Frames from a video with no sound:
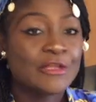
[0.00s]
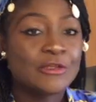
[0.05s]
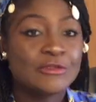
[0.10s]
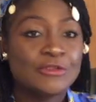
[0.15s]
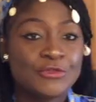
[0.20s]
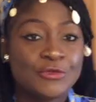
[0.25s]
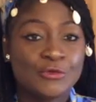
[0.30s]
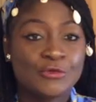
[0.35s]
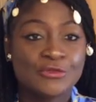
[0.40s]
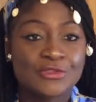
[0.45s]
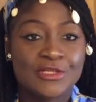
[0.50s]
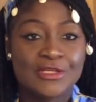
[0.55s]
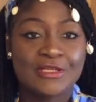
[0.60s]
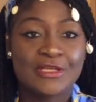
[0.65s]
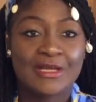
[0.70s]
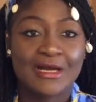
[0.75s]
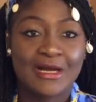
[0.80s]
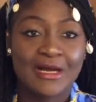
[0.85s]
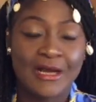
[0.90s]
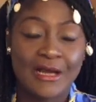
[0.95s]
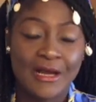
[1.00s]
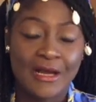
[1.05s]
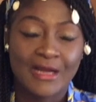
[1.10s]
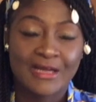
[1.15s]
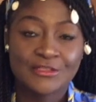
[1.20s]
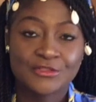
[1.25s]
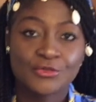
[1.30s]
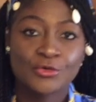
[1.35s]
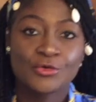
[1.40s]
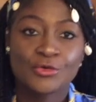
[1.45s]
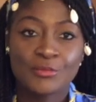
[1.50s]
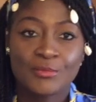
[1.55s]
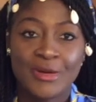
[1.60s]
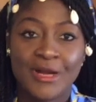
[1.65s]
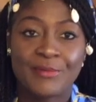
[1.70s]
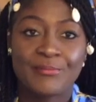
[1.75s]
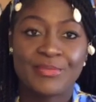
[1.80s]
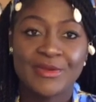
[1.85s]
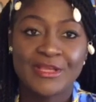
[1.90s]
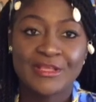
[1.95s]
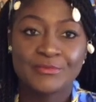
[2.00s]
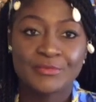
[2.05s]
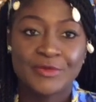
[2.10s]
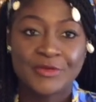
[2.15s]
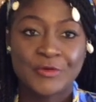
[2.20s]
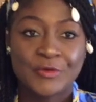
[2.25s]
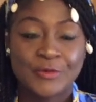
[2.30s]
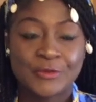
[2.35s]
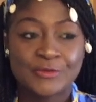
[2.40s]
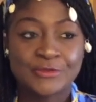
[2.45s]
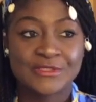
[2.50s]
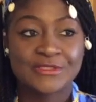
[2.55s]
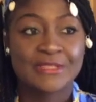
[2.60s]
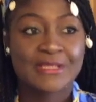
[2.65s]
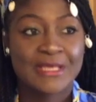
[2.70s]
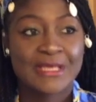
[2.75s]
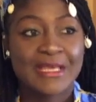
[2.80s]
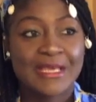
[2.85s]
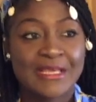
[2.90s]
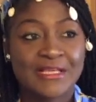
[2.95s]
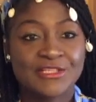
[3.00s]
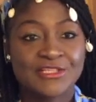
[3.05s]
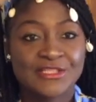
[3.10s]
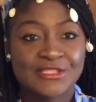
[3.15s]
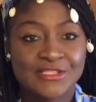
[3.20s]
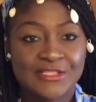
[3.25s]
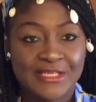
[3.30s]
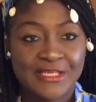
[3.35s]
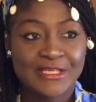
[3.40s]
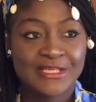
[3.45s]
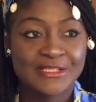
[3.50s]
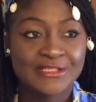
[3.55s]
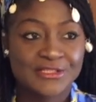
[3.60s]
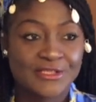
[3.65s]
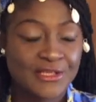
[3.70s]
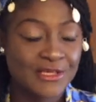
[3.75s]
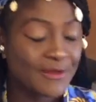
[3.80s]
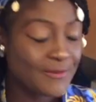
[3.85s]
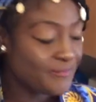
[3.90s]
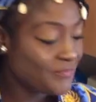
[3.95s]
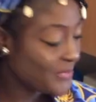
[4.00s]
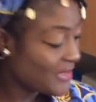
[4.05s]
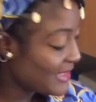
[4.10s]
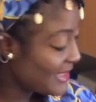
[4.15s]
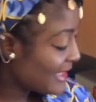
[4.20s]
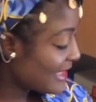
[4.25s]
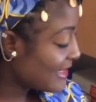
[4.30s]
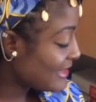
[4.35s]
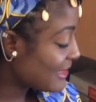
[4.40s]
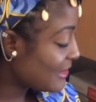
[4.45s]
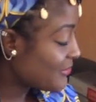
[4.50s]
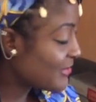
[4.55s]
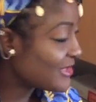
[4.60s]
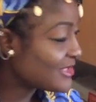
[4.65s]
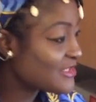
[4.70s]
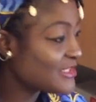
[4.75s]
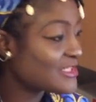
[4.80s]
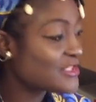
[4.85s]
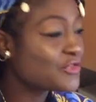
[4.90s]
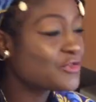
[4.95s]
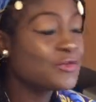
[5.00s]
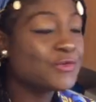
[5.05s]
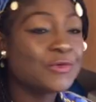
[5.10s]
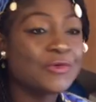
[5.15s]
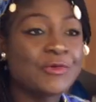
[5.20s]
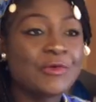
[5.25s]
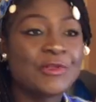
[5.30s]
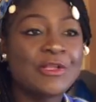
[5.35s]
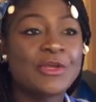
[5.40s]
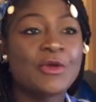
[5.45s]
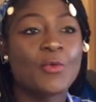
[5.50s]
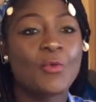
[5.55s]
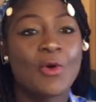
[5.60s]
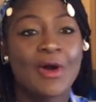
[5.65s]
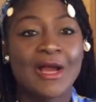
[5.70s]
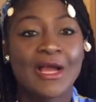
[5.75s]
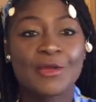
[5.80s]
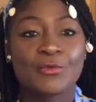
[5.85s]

Usually, I soak my bean overnight, or you can soak it up to 4 hours.